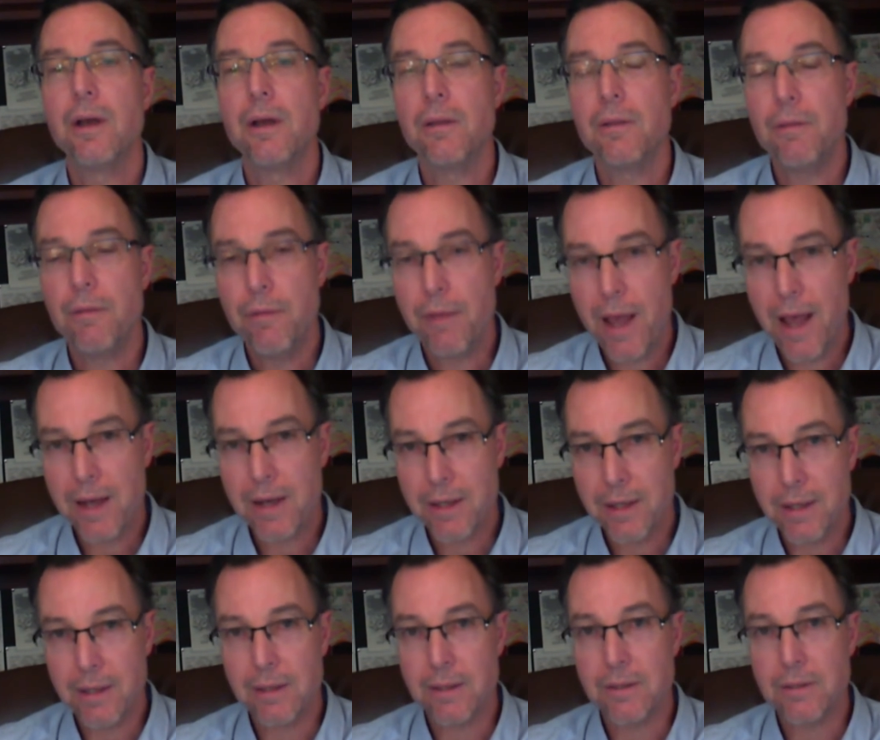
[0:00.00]

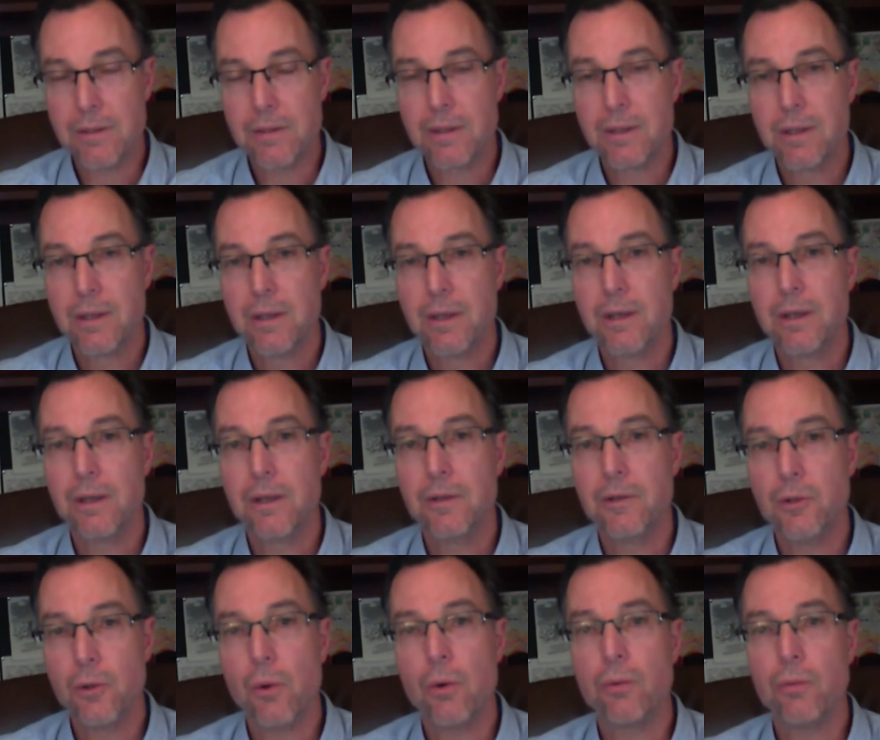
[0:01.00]
that is
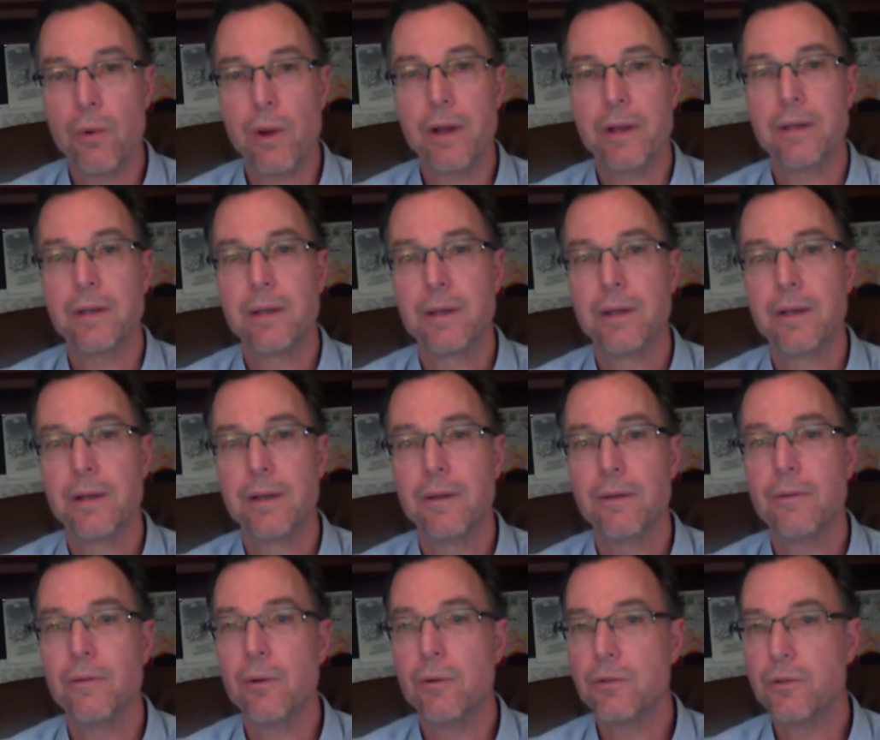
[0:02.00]
your right.
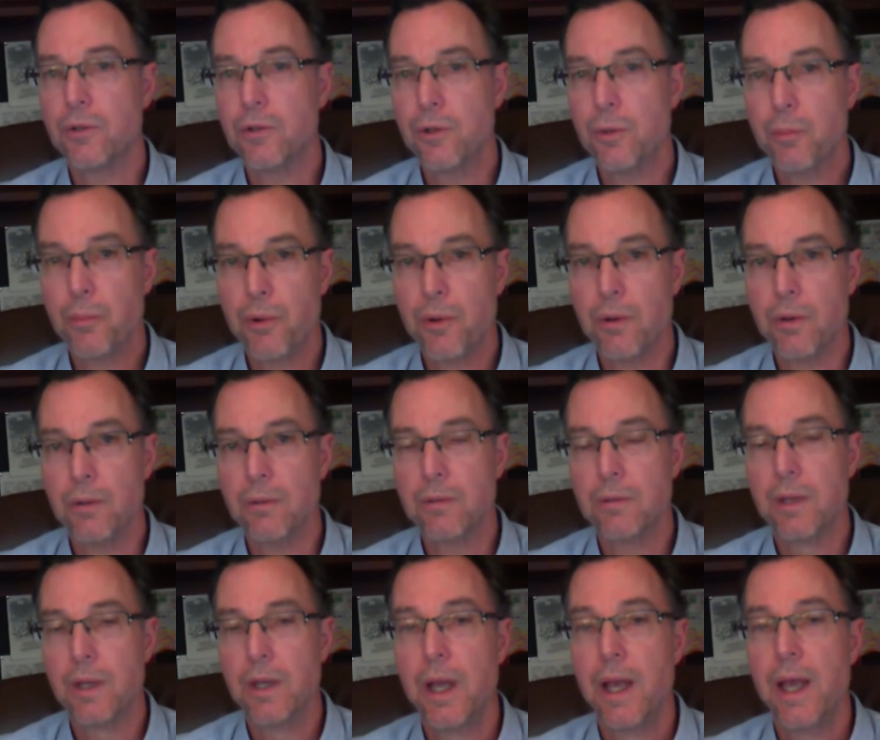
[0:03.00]
Those are your
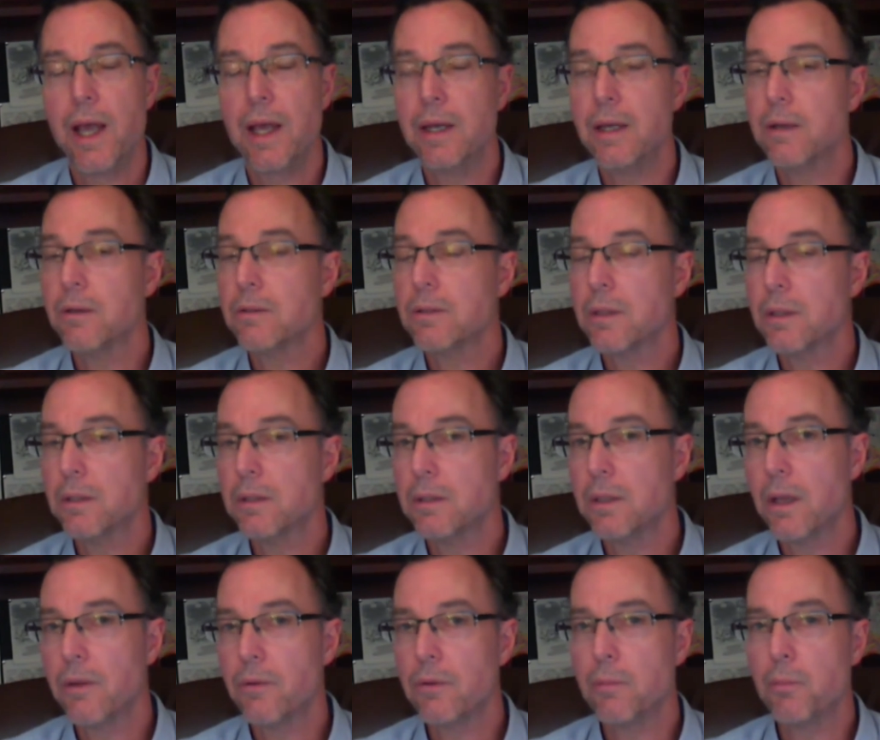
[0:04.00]
pearls. And here's
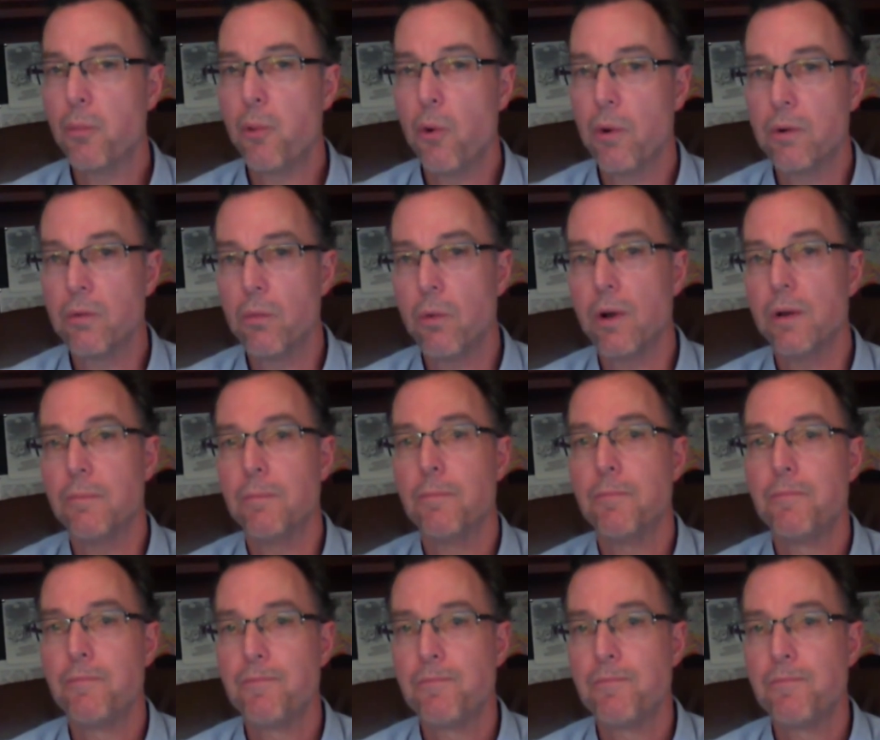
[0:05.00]
another important one.